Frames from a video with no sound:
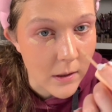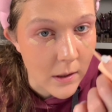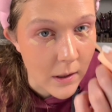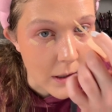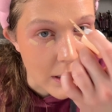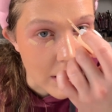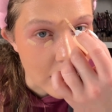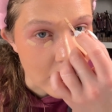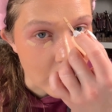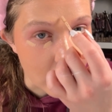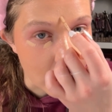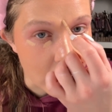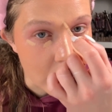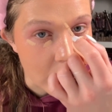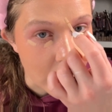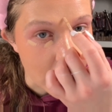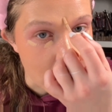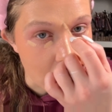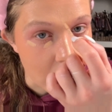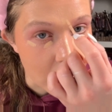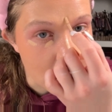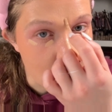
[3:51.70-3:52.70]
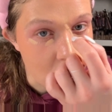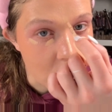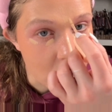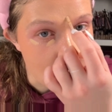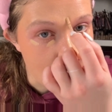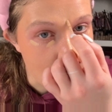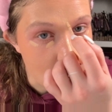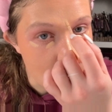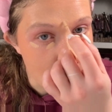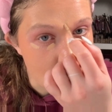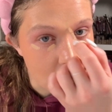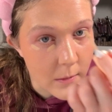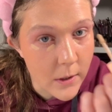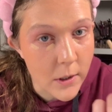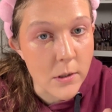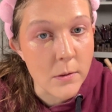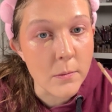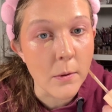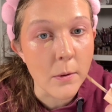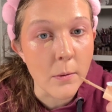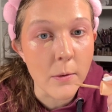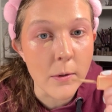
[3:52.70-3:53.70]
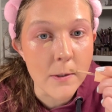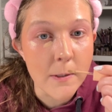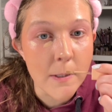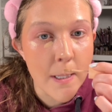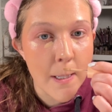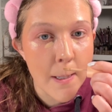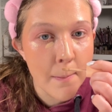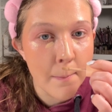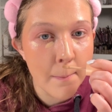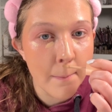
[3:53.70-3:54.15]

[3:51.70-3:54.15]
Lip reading: I don't think I'm using too much, but we'll see.